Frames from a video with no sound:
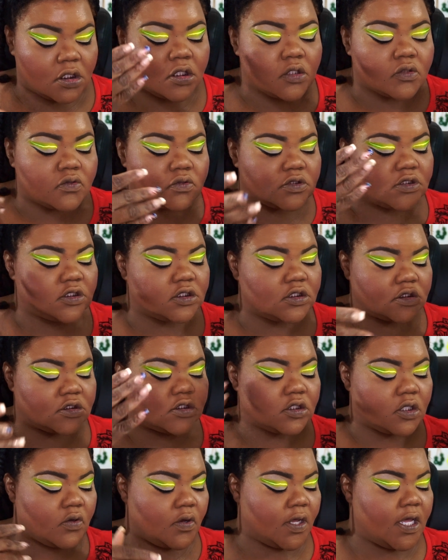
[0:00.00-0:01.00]
use this
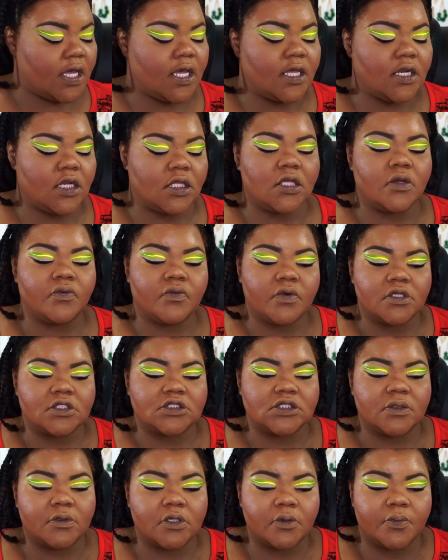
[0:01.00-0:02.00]
to go ahead and get rid of
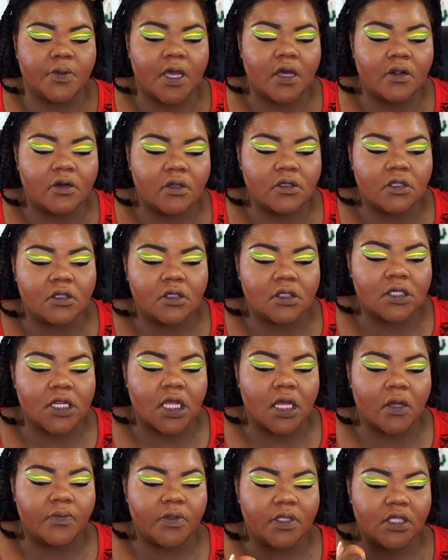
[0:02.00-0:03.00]
some of the powder look.
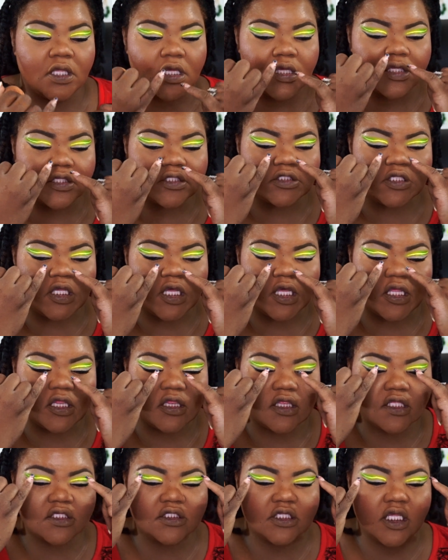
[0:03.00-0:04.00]
Now, because
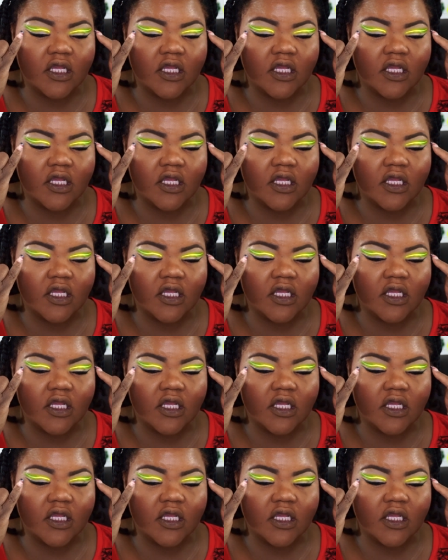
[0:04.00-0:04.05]
this